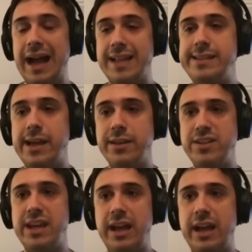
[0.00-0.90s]
At the end of the
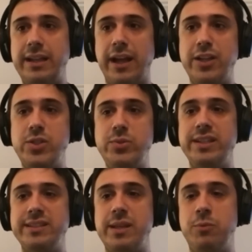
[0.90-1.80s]
day, I do
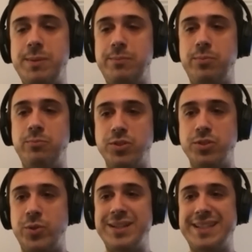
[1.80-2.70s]
think that most
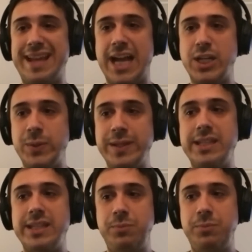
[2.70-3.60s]
contracts that actually
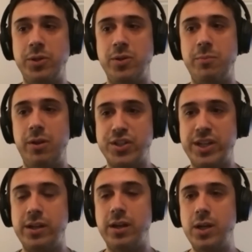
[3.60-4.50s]
get deployed on the
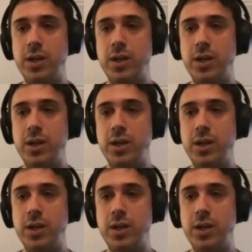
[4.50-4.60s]
blockchain